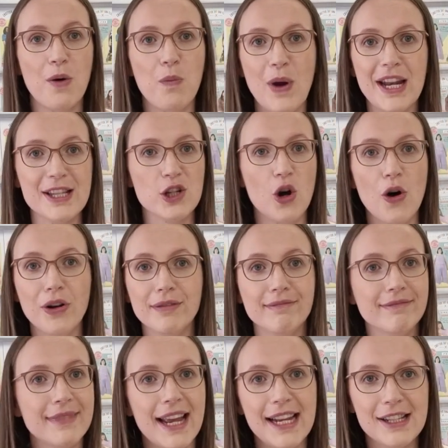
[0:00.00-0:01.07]
When it's gone,
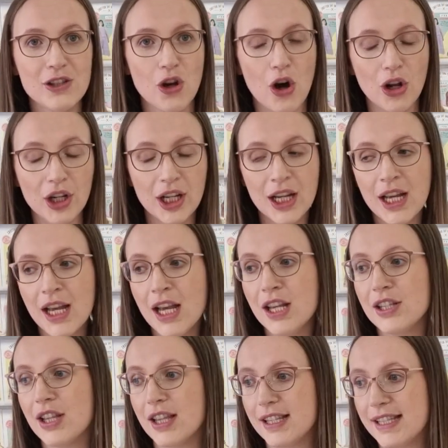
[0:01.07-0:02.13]
it's gone.
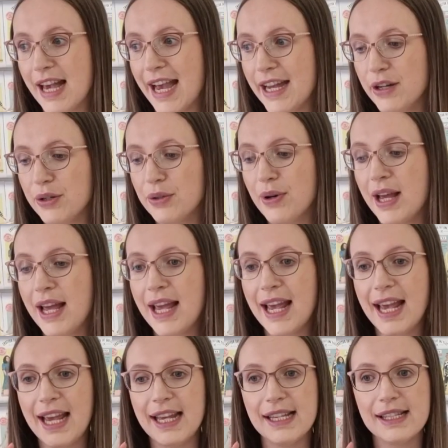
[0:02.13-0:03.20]
So the sale
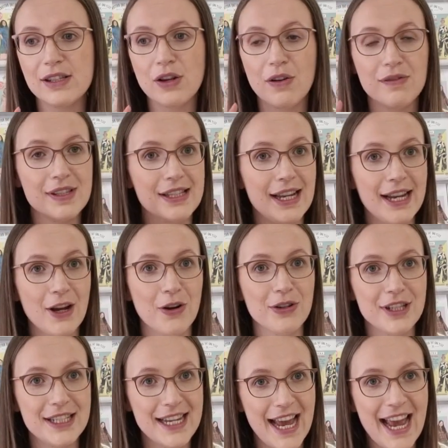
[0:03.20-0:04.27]
is obviously on
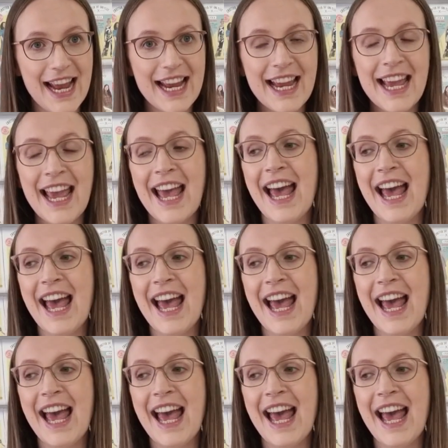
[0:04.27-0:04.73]
today